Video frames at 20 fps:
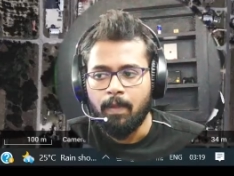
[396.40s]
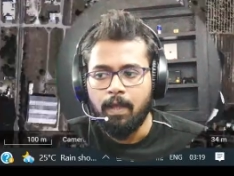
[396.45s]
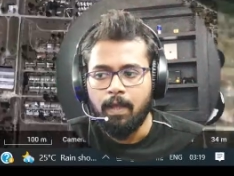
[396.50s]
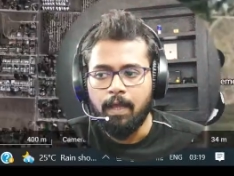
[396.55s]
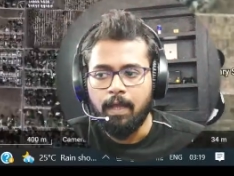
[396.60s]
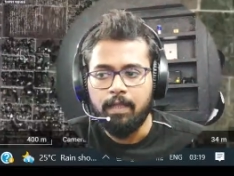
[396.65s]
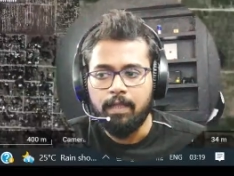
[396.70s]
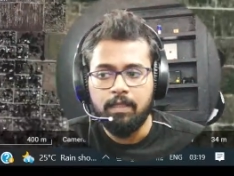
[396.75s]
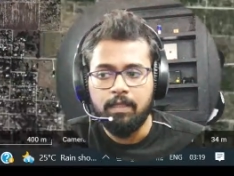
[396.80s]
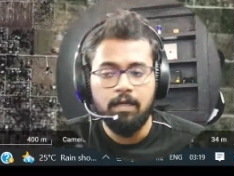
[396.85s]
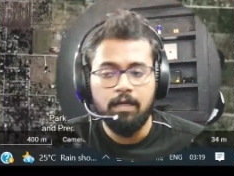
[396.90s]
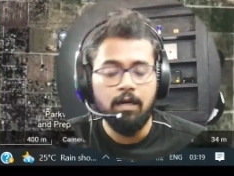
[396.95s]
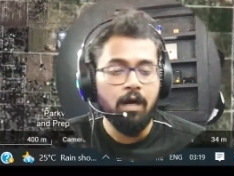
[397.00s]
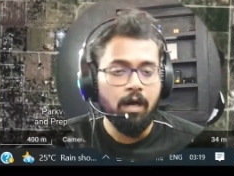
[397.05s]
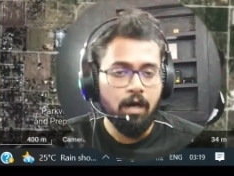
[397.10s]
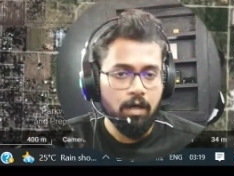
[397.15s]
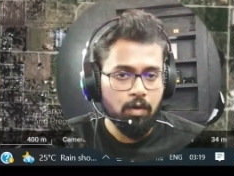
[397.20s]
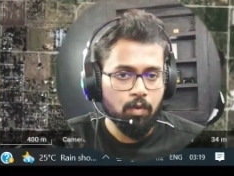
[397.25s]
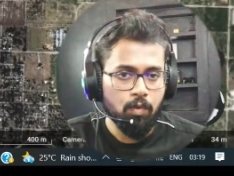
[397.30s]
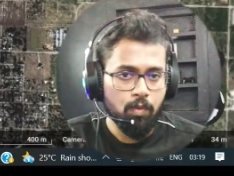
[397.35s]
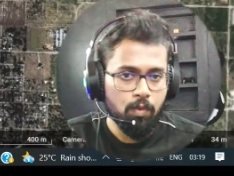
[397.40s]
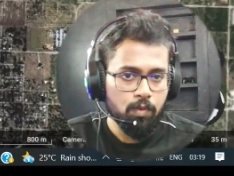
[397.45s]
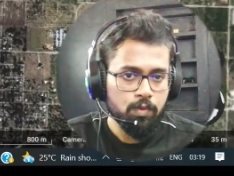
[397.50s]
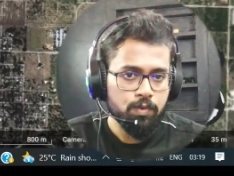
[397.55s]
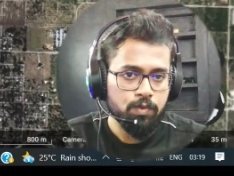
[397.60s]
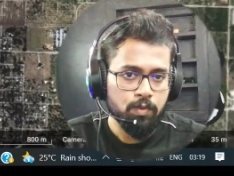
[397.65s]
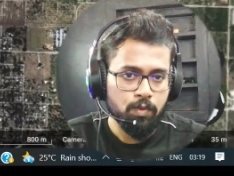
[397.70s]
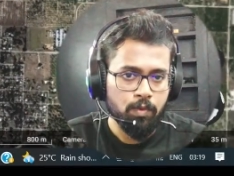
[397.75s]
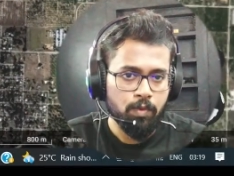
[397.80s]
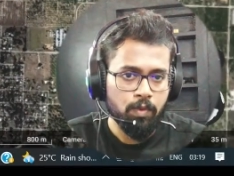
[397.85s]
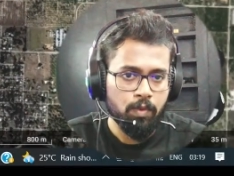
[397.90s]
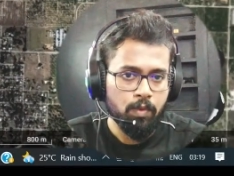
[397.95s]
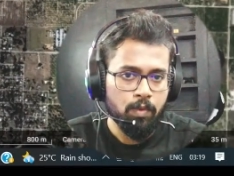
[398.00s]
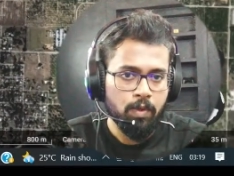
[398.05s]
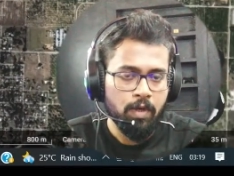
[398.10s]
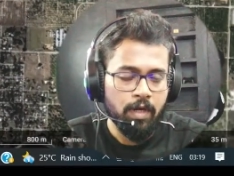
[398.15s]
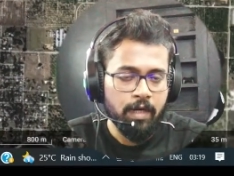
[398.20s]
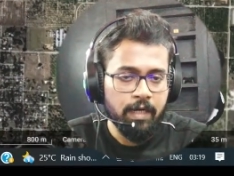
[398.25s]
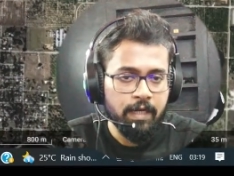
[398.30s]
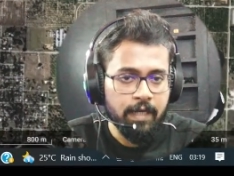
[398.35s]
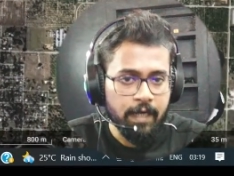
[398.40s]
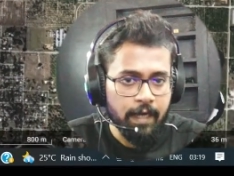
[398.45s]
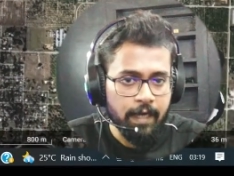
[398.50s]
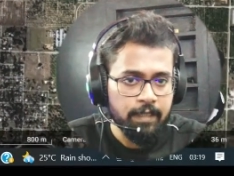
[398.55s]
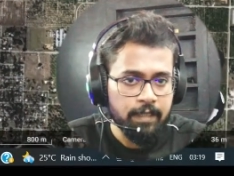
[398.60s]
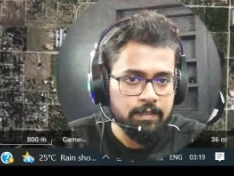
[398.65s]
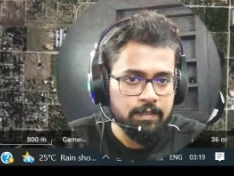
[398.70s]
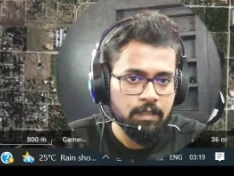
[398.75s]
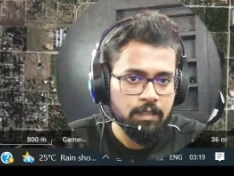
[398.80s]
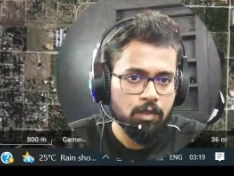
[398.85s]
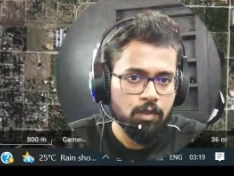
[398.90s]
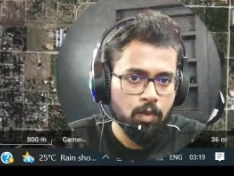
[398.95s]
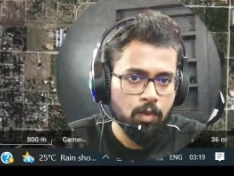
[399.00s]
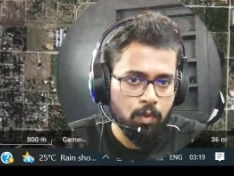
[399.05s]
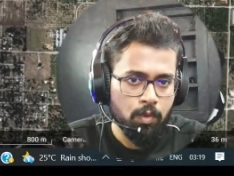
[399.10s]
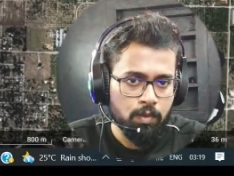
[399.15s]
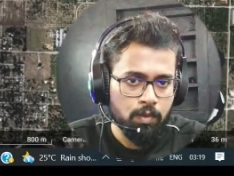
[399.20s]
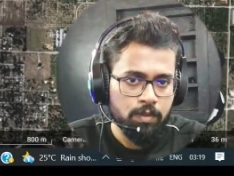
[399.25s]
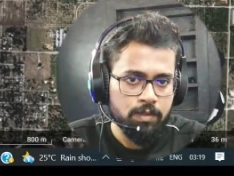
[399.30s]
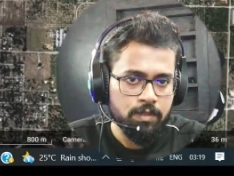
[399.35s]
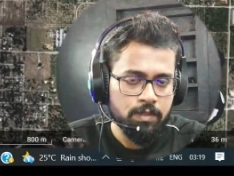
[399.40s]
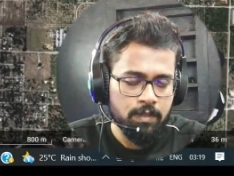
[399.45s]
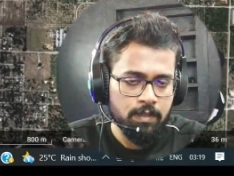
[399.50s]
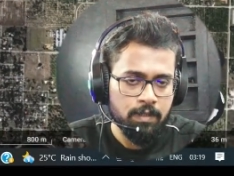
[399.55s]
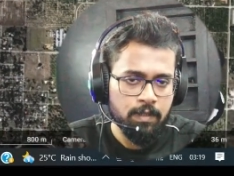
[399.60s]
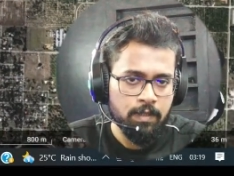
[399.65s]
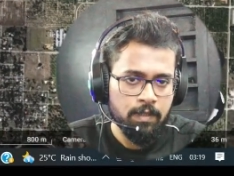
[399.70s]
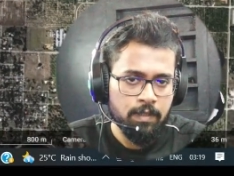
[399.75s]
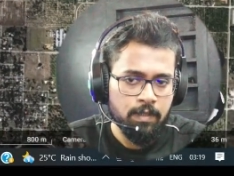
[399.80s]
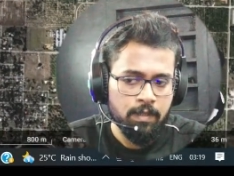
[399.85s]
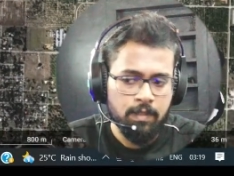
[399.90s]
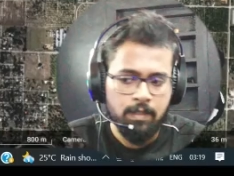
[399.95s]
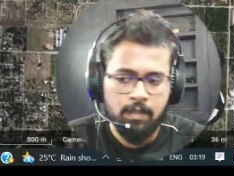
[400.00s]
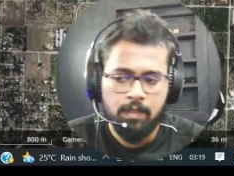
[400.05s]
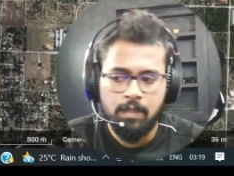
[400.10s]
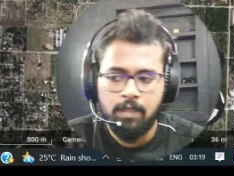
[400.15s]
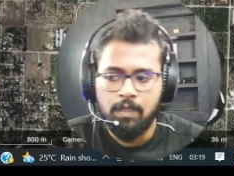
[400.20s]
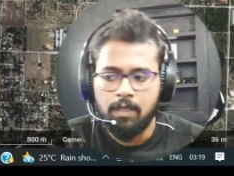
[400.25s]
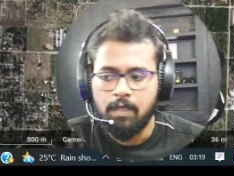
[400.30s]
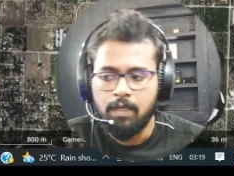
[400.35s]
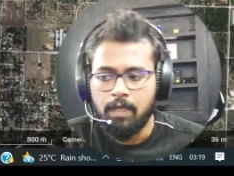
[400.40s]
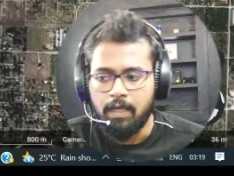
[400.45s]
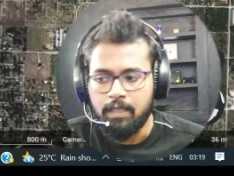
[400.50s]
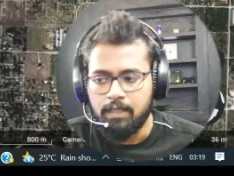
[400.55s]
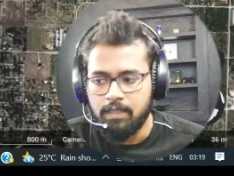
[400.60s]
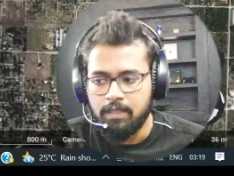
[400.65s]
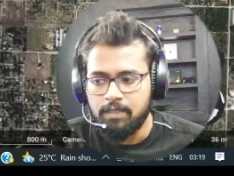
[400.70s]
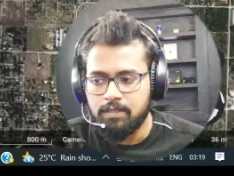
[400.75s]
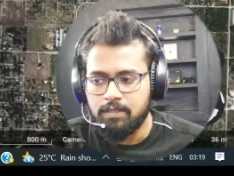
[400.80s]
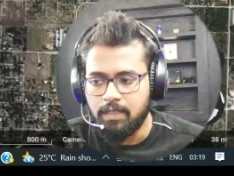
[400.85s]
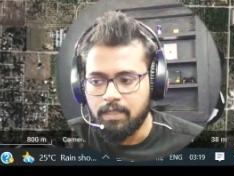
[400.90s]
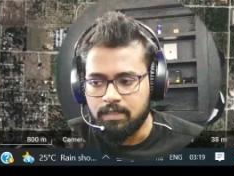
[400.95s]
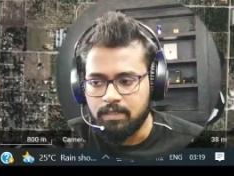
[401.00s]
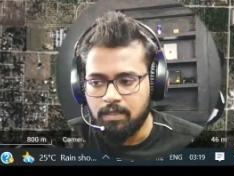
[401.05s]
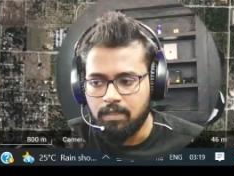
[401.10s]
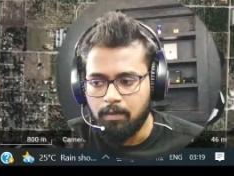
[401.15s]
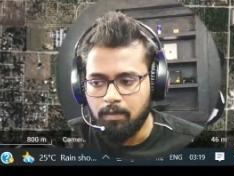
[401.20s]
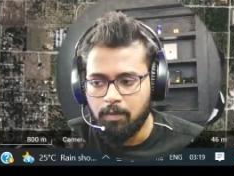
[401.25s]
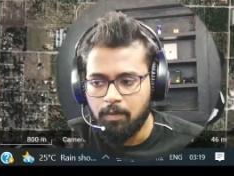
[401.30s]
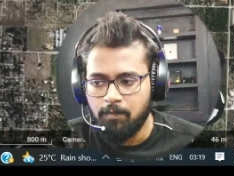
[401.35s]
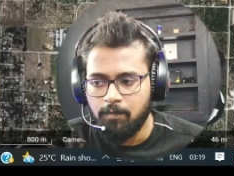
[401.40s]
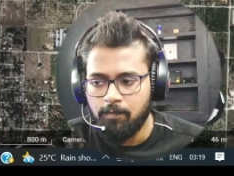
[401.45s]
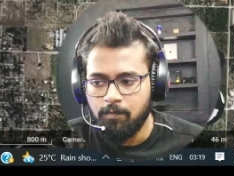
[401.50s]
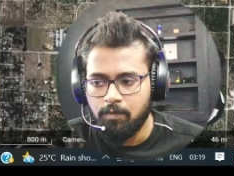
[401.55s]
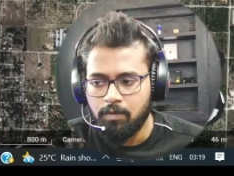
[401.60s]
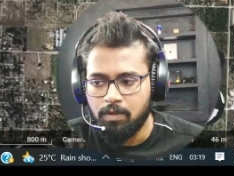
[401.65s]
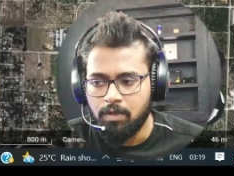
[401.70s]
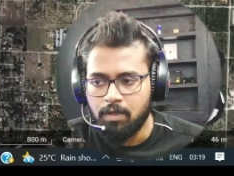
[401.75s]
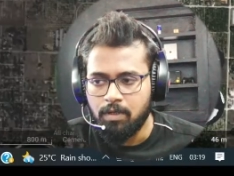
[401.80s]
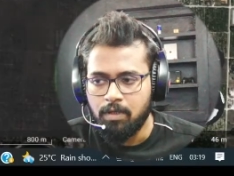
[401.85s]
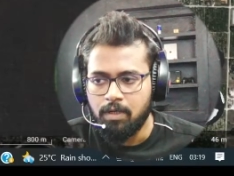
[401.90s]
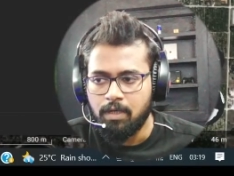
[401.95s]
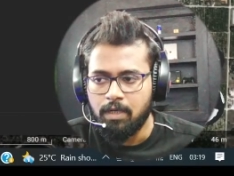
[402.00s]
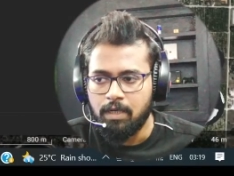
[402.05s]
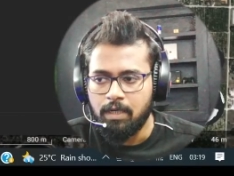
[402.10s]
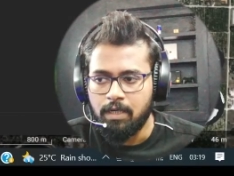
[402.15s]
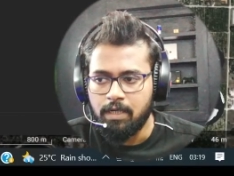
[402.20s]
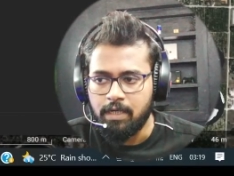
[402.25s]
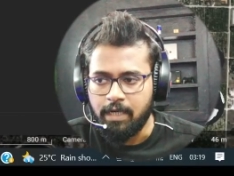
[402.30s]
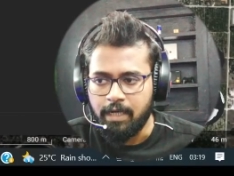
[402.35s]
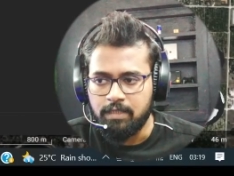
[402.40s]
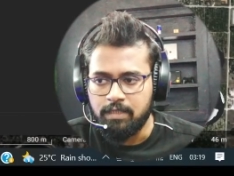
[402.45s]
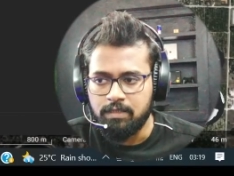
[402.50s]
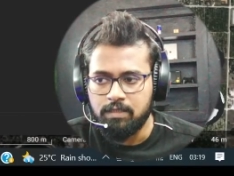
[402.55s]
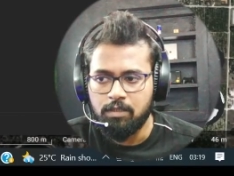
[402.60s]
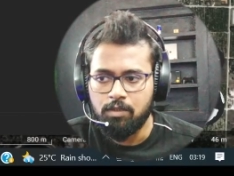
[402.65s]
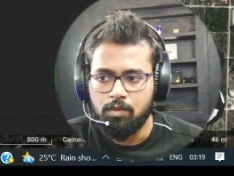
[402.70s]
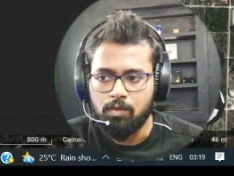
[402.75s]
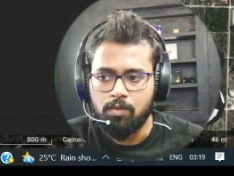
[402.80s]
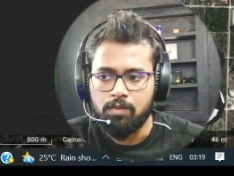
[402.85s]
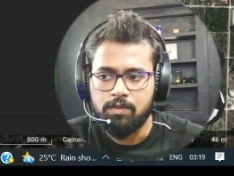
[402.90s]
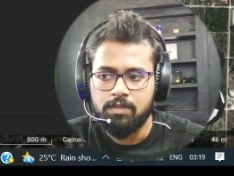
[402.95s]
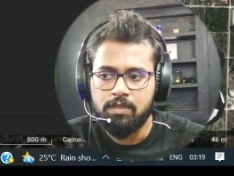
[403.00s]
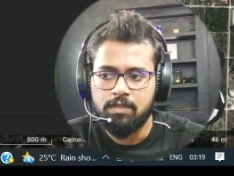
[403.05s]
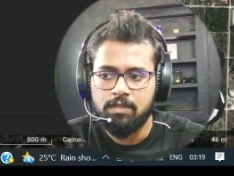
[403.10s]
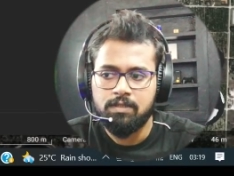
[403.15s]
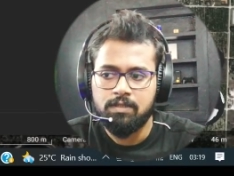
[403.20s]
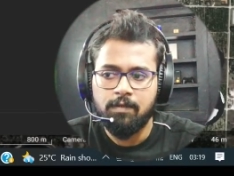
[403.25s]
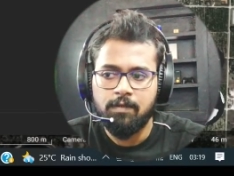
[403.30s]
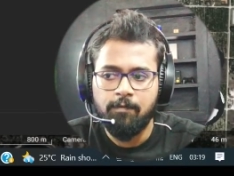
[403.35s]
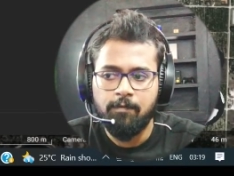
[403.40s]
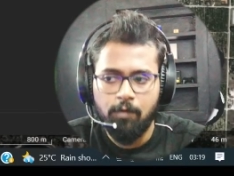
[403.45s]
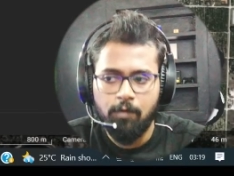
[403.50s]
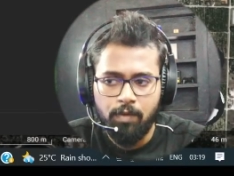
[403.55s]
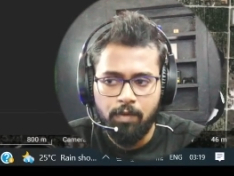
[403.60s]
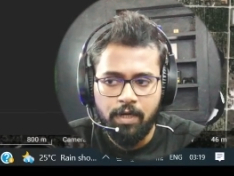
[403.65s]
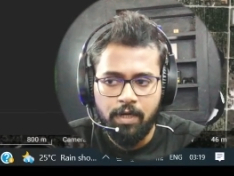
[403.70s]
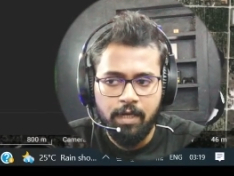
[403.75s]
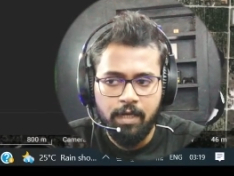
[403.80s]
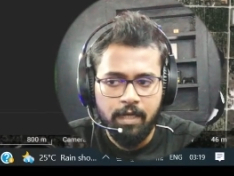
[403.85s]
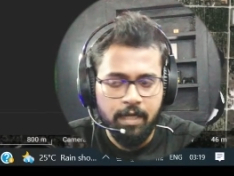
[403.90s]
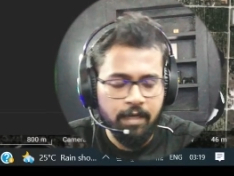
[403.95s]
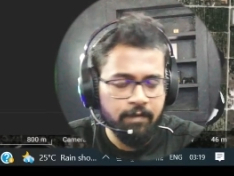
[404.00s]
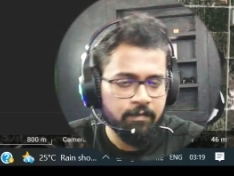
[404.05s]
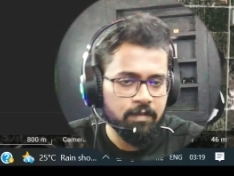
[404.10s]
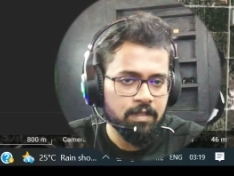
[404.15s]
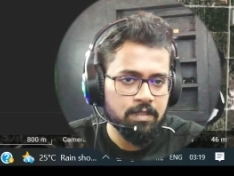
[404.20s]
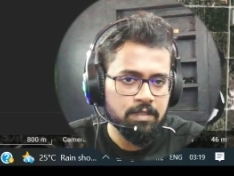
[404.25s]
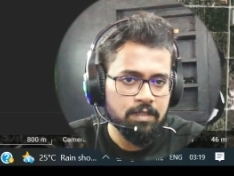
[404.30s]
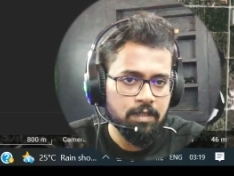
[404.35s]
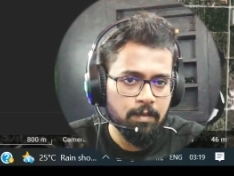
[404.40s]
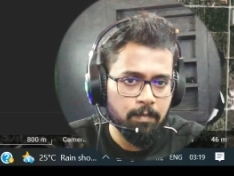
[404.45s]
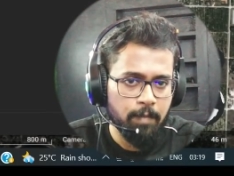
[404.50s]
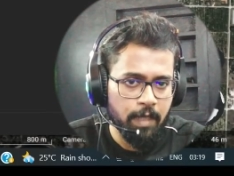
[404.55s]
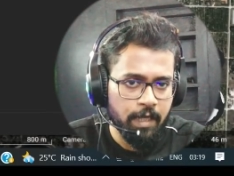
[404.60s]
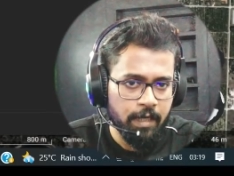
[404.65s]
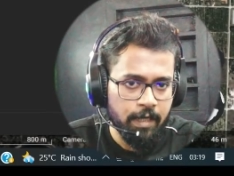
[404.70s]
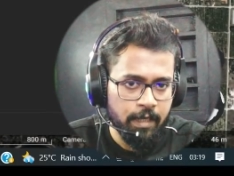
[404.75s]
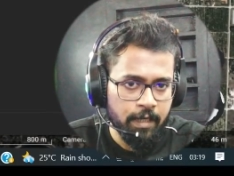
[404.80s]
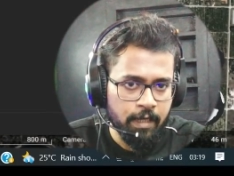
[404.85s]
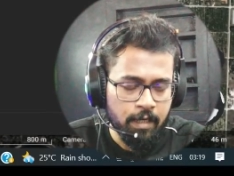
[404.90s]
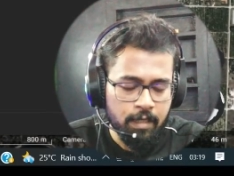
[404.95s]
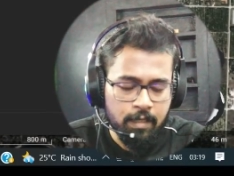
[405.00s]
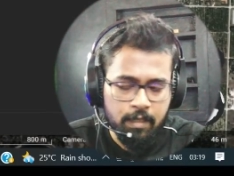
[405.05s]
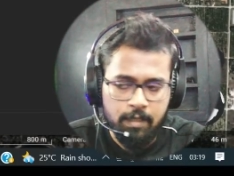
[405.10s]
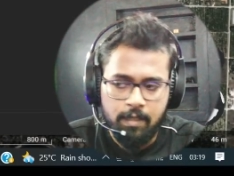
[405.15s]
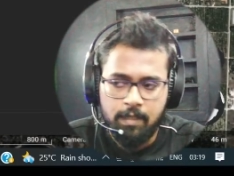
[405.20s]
And there are also dry sinkholes, and there is an example for dry sinkholes. It's a Florida caverns in Mariana.